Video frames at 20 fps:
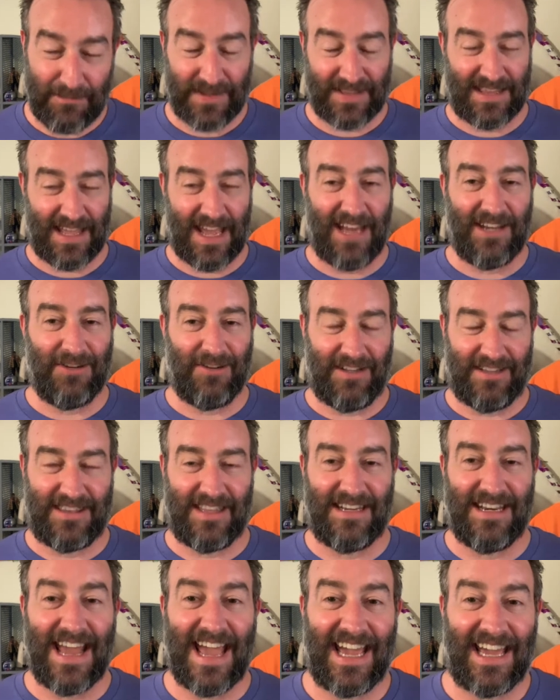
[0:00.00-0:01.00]
But then you get
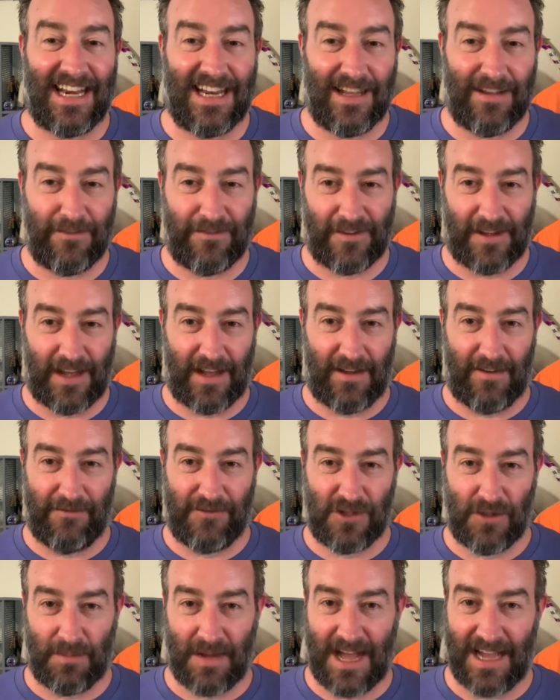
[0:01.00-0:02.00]
the negative of
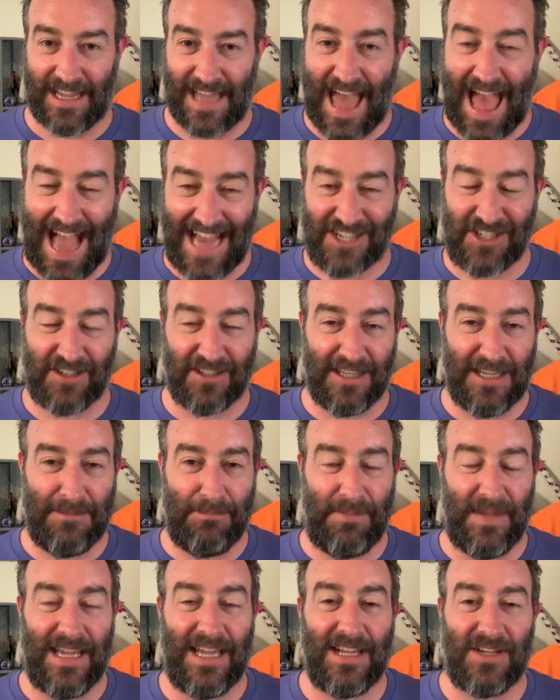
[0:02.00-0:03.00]
Chewbacca actually
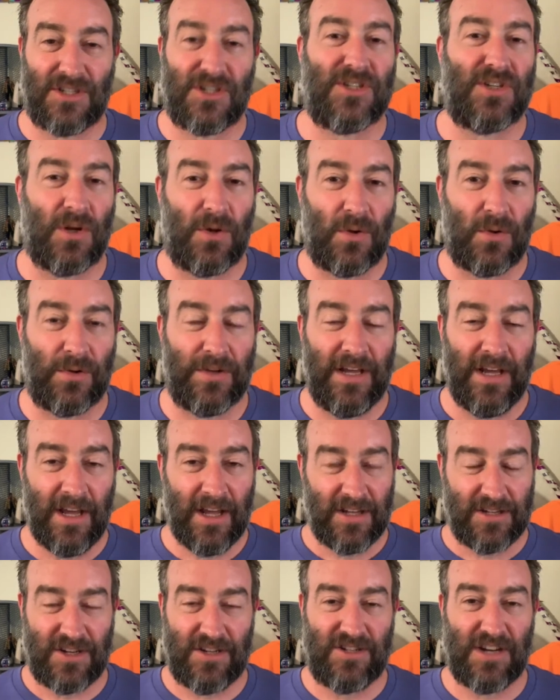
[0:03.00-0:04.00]
being sold
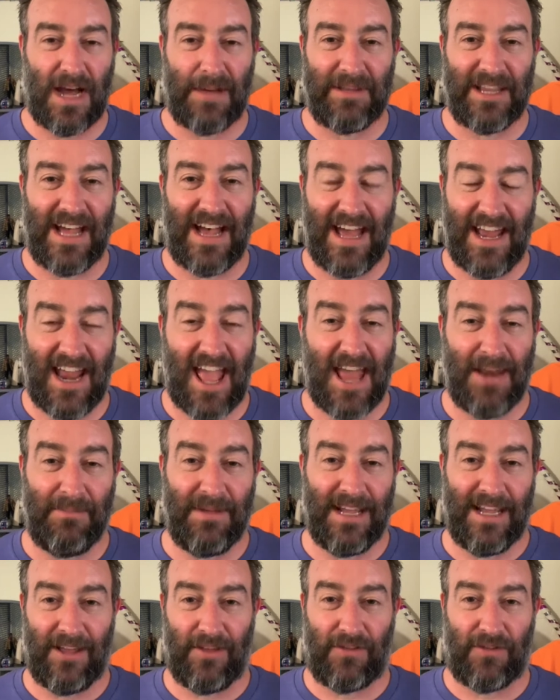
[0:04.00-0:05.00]
to Jabba the Hutt and
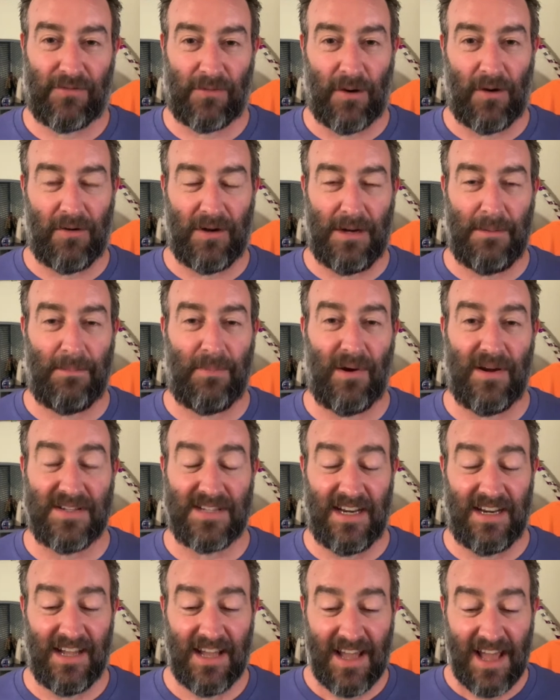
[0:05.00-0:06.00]
being thrown in
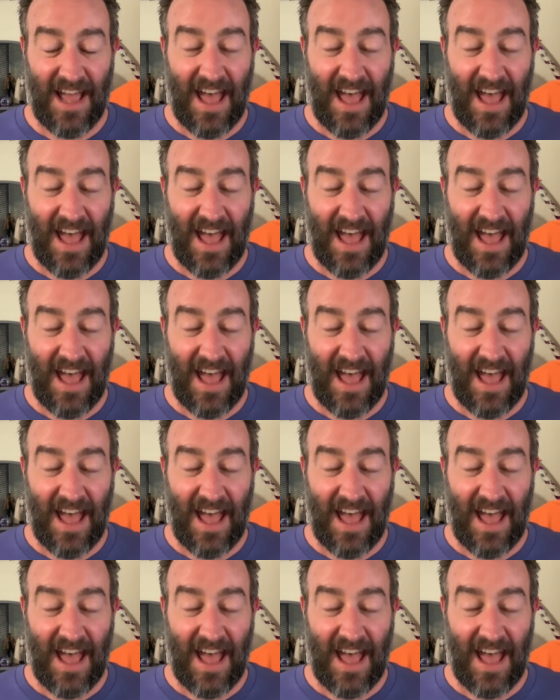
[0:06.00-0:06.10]
prison.